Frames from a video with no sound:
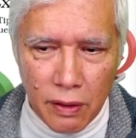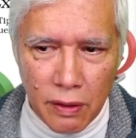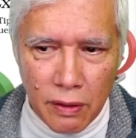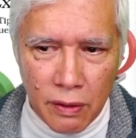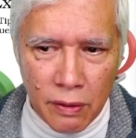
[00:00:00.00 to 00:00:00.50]

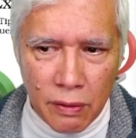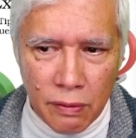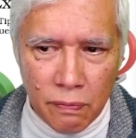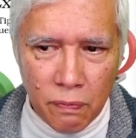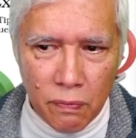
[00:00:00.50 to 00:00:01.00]

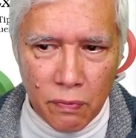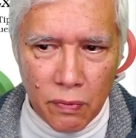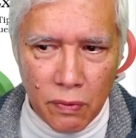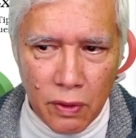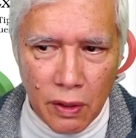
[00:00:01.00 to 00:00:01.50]
you
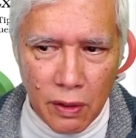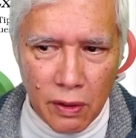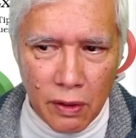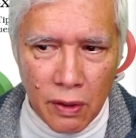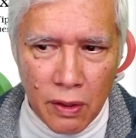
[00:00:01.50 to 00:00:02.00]

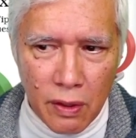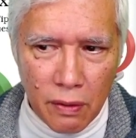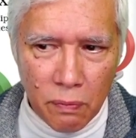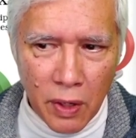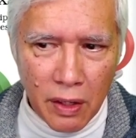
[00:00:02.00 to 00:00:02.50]

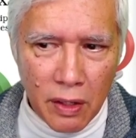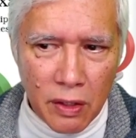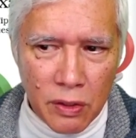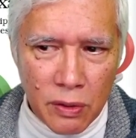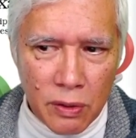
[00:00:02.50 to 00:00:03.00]
not going to
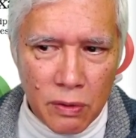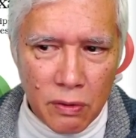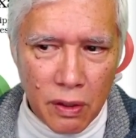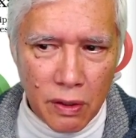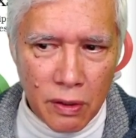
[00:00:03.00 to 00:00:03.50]

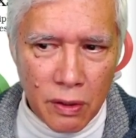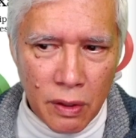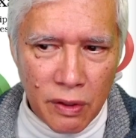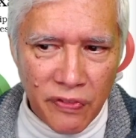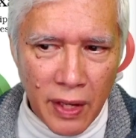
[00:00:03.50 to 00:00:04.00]
do
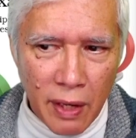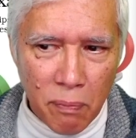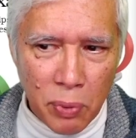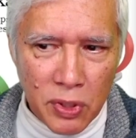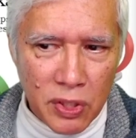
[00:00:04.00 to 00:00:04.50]

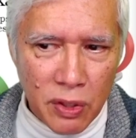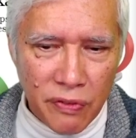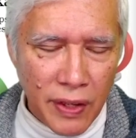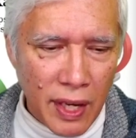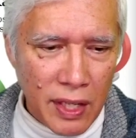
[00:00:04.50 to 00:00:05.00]
push
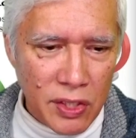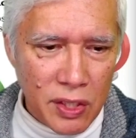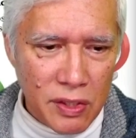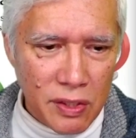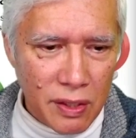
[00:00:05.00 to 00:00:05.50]

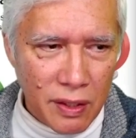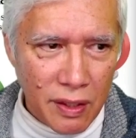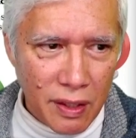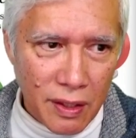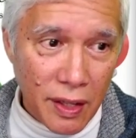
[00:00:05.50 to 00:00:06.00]
notifications
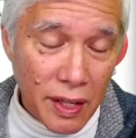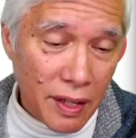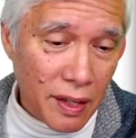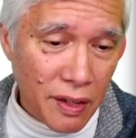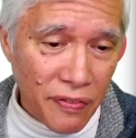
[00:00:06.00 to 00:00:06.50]
yet.
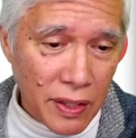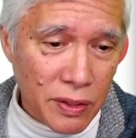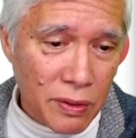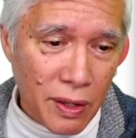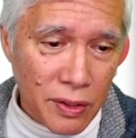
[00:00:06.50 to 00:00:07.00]
And if I
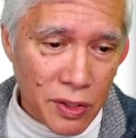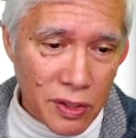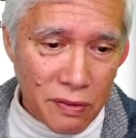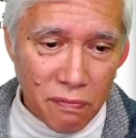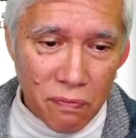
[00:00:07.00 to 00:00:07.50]
do, I'll just
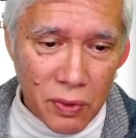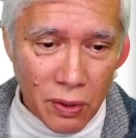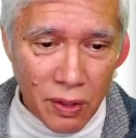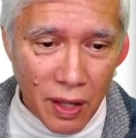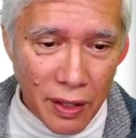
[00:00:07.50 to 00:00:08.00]
sort
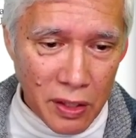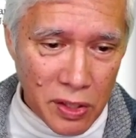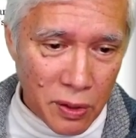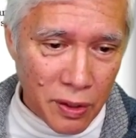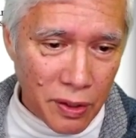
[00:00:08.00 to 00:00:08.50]
of
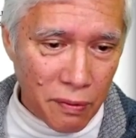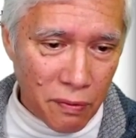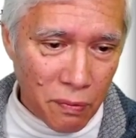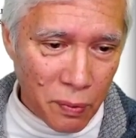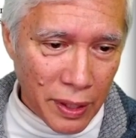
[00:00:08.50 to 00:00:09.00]
uninstall it
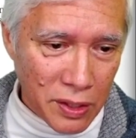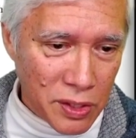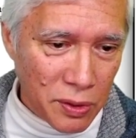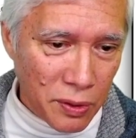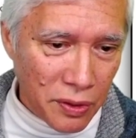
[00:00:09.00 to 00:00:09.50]
and
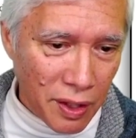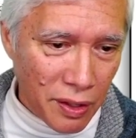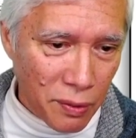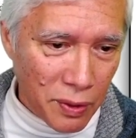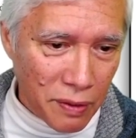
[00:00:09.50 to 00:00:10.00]
reinstall the
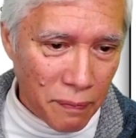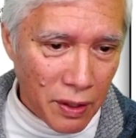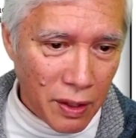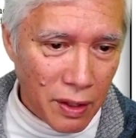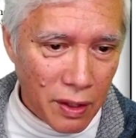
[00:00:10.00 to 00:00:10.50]
other one.
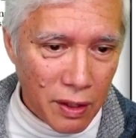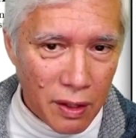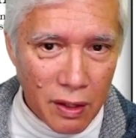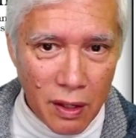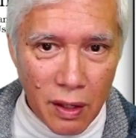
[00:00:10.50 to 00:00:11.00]

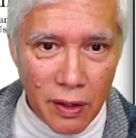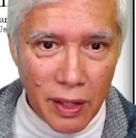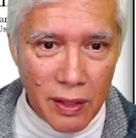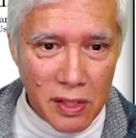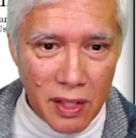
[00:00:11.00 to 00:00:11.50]
All right,
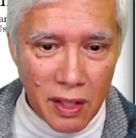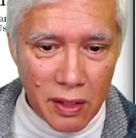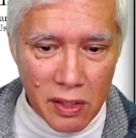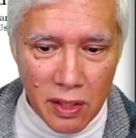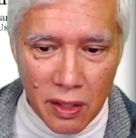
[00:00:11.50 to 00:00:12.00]
let's get
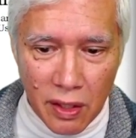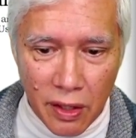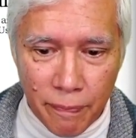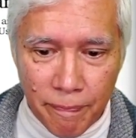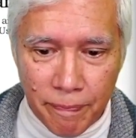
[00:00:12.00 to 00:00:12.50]
this in there.